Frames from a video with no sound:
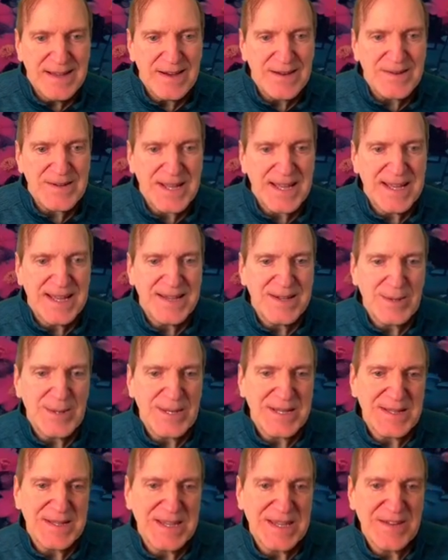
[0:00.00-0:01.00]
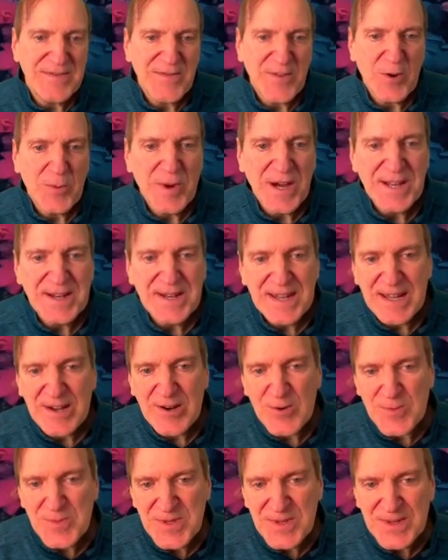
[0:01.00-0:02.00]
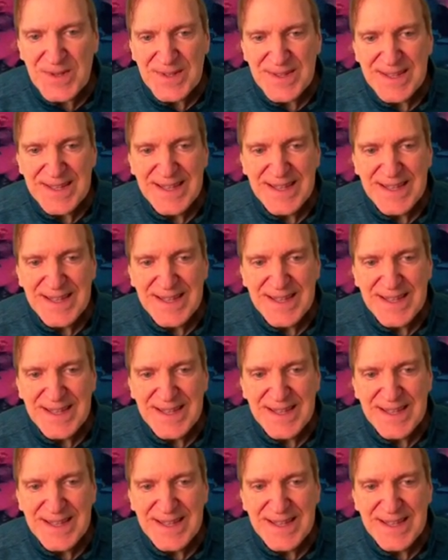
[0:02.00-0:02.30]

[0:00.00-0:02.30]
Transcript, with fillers: Okay, clicking the info button helps.